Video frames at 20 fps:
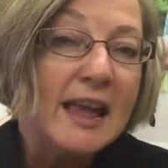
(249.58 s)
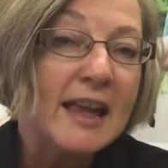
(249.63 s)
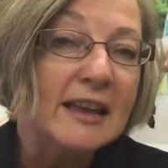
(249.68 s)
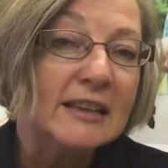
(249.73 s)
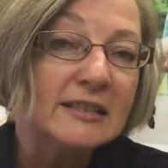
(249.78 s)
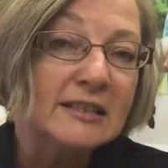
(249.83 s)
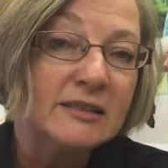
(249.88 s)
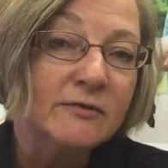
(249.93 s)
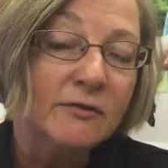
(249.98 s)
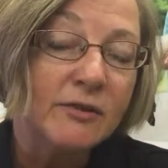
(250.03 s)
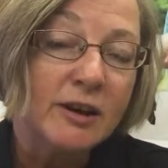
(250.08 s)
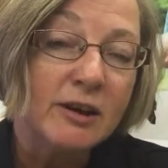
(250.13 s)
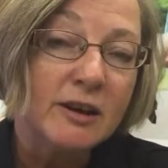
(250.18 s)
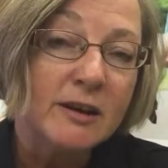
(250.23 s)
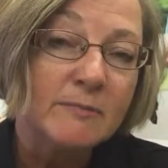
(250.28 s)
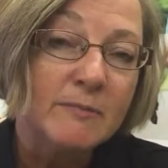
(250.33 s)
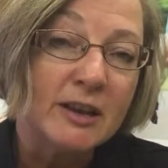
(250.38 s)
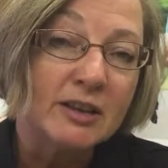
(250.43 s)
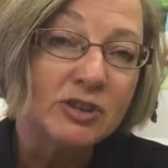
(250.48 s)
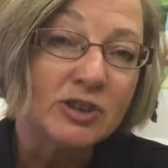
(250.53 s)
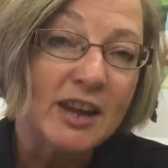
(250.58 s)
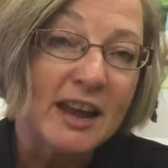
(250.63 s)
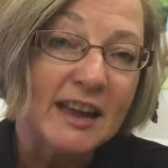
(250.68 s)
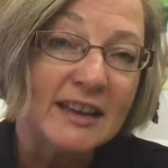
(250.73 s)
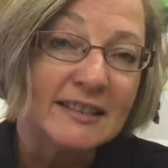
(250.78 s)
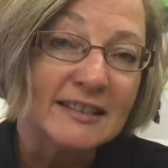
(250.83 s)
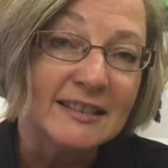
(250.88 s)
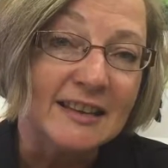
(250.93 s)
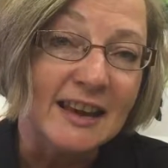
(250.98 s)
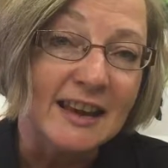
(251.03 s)
It's very much
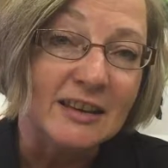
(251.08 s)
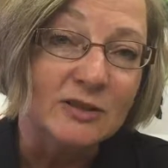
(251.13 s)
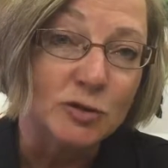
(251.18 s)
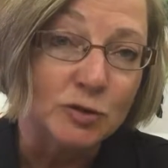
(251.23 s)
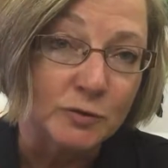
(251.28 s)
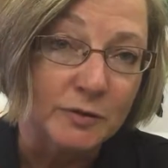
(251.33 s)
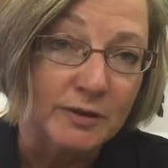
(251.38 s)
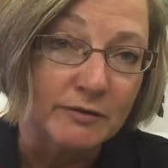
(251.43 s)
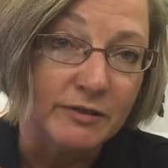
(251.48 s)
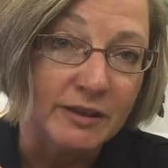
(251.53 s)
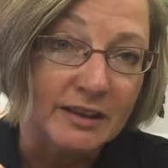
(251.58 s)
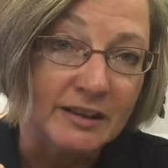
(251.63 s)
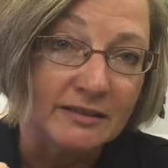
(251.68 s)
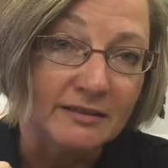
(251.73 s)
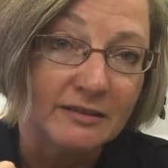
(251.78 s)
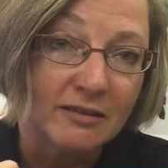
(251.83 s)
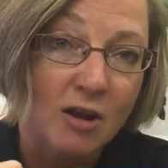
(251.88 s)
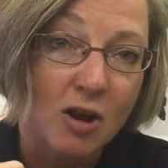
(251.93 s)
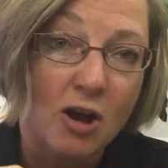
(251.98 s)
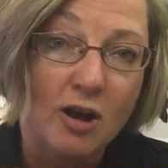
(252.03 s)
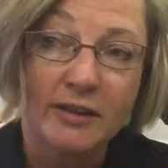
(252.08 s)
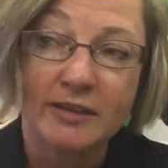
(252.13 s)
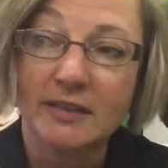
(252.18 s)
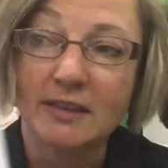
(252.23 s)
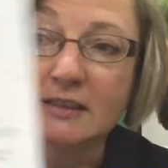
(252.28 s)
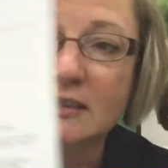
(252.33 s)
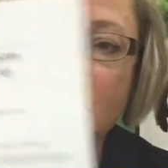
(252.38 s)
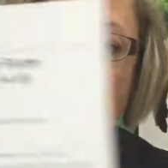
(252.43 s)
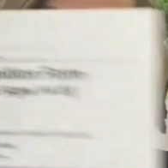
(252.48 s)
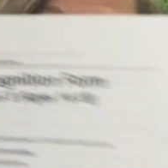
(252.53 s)
essay driven on
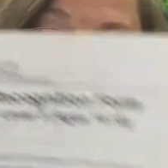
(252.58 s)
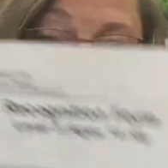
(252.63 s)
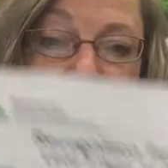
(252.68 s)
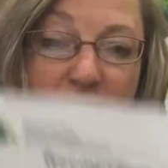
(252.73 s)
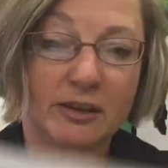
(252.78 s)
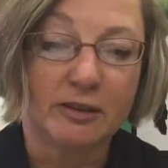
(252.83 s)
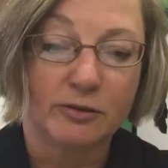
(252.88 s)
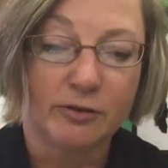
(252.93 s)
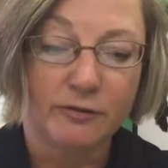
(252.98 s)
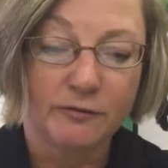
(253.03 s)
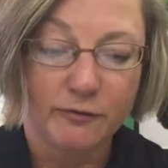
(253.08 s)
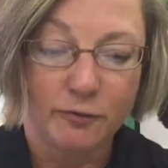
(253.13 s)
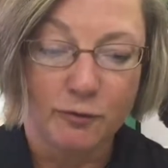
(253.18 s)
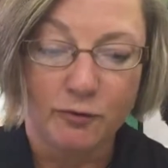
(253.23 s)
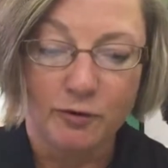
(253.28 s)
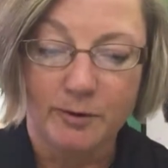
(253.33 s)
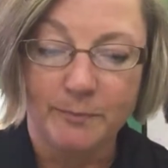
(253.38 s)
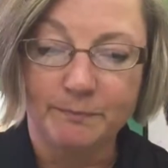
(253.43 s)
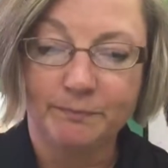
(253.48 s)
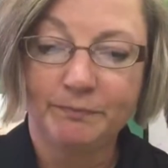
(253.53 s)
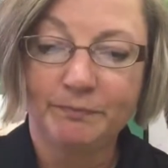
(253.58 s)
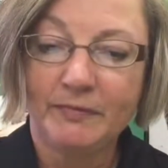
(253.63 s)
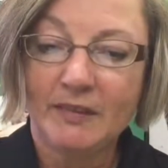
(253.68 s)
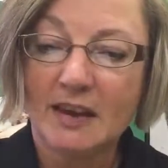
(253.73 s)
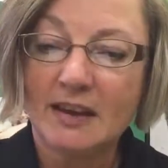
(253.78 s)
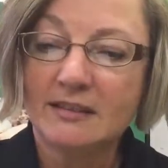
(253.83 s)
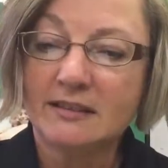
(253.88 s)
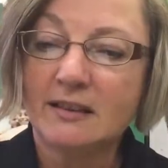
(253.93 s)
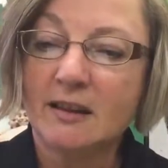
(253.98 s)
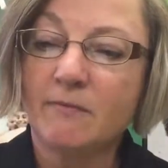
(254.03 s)
this particular form,
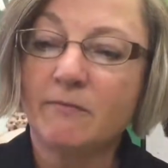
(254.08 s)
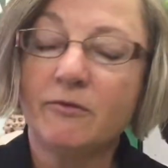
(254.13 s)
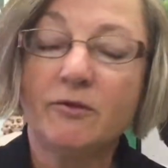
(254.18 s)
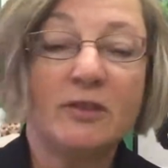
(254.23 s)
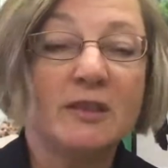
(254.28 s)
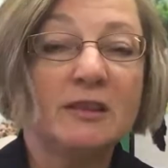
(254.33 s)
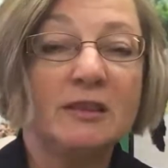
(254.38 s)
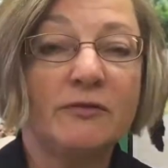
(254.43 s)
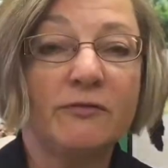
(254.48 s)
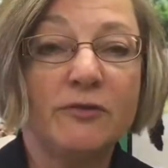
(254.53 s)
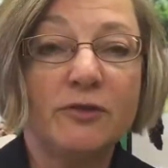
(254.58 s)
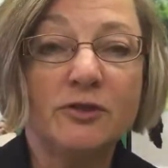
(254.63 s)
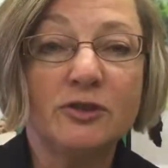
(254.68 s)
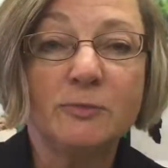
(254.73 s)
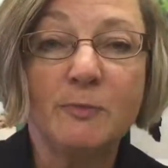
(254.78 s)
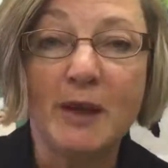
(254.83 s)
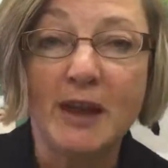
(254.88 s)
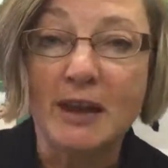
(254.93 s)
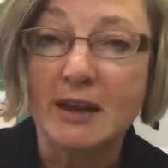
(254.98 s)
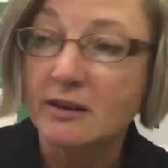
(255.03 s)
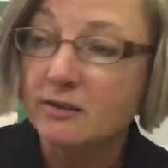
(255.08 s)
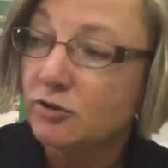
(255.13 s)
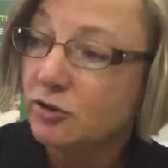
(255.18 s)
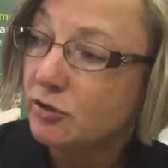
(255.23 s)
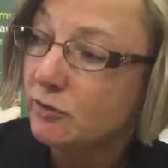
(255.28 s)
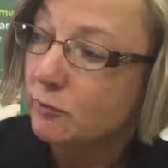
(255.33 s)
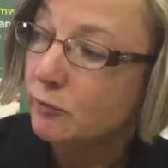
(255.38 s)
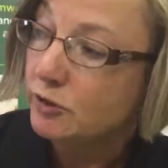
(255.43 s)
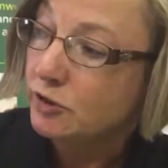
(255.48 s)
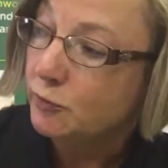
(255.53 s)
except for this first page,
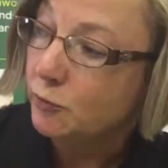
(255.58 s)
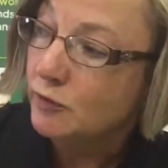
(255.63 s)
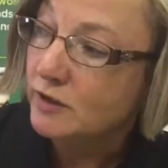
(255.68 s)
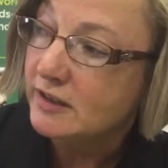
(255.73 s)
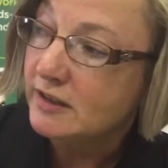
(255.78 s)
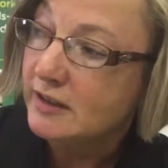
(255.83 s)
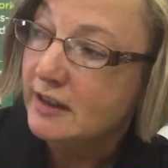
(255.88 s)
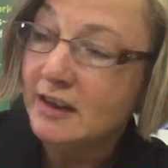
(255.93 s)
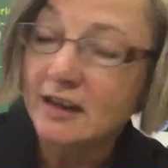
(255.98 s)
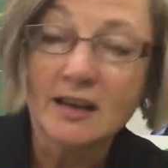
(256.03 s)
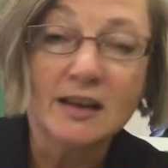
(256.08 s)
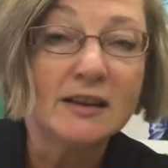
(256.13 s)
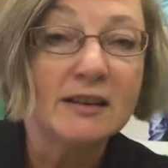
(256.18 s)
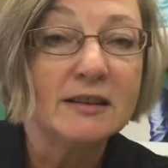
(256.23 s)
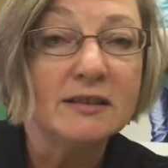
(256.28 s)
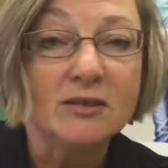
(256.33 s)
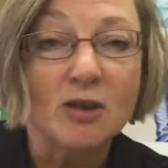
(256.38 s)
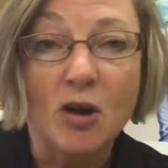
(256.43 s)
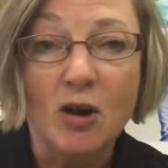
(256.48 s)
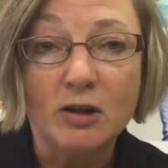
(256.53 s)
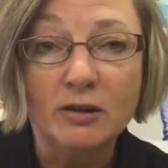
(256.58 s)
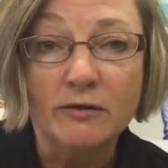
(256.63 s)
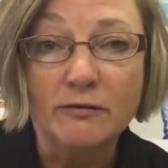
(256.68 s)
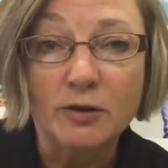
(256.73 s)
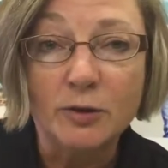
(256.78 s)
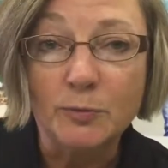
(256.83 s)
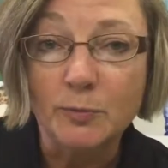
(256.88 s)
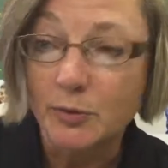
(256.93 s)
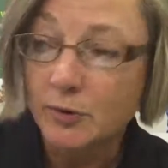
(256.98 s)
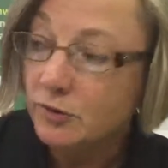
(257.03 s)
which once again is all of
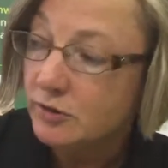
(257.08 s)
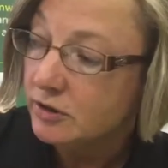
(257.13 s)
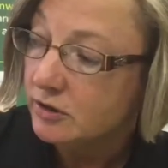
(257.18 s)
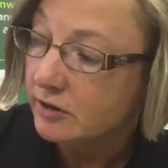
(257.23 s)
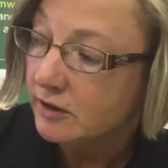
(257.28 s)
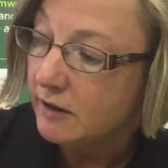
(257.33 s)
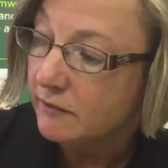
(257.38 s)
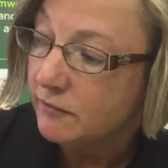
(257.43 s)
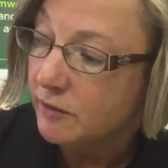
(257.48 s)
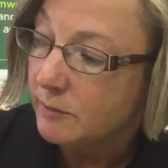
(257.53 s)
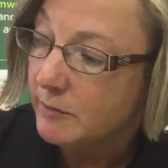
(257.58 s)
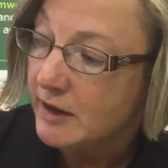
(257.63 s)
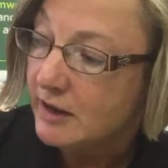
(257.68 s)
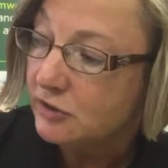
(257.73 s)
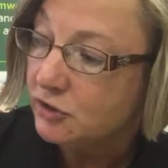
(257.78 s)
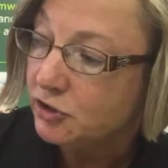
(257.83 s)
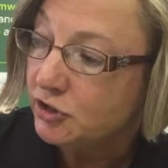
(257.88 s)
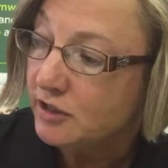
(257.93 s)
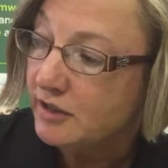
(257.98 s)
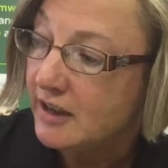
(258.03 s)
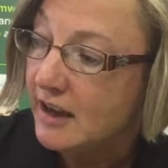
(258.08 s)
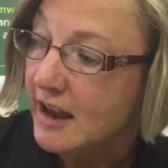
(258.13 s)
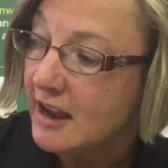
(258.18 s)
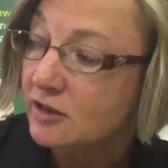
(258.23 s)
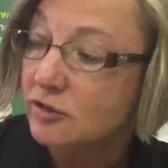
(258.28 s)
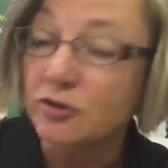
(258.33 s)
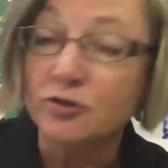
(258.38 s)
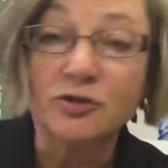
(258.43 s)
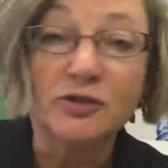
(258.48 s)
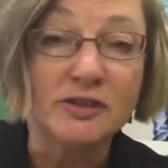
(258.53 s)
your personal information
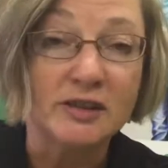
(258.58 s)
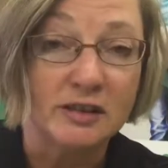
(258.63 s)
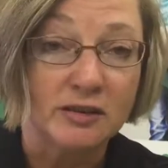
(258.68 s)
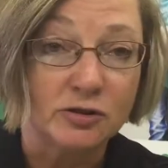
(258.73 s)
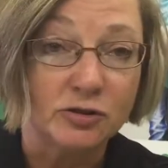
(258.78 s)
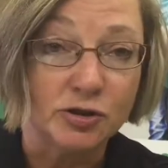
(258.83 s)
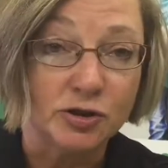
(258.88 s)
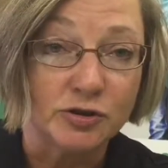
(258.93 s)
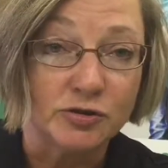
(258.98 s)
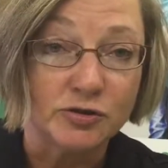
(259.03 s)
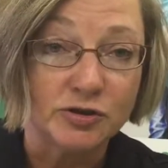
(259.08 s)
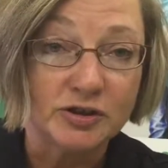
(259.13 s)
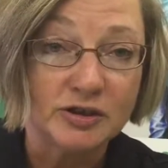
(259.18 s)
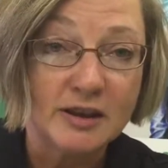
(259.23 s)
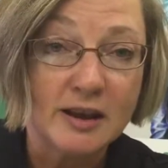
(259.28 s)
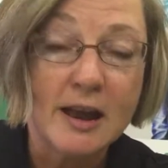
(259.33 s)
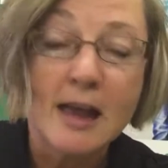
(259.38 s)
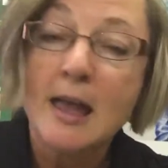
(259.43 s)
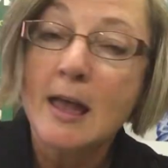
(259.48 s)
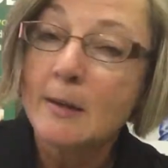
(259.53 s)
and your signatures.